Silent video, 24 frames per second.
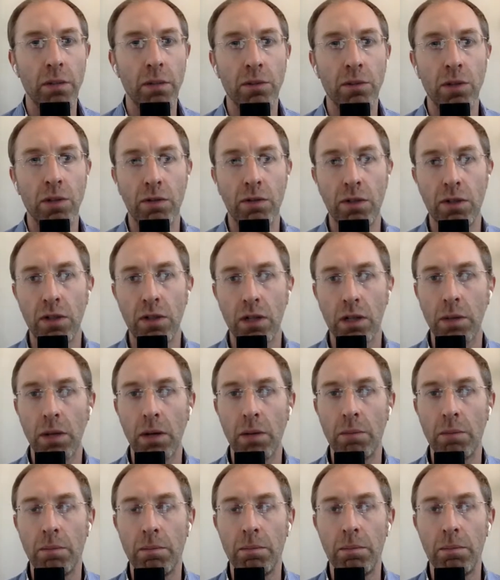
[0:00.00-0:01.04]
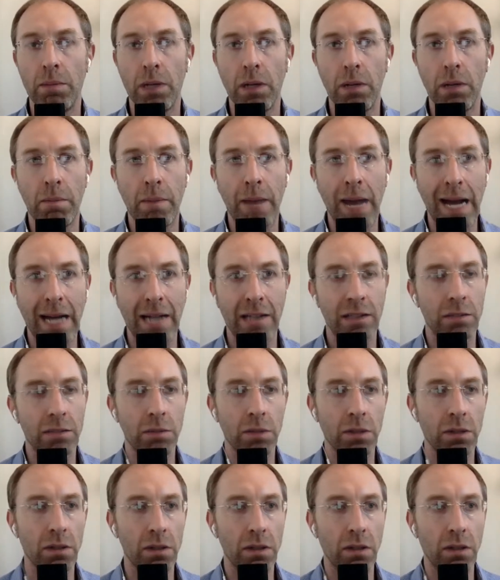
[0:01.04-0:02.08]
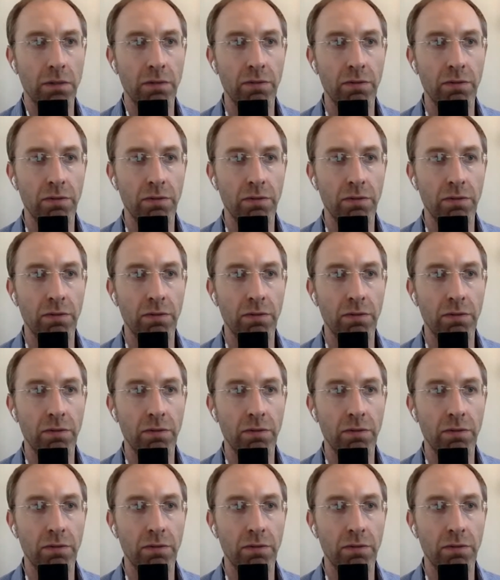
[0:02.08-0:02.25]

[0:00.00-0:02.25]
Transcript: So if you talk about being maximally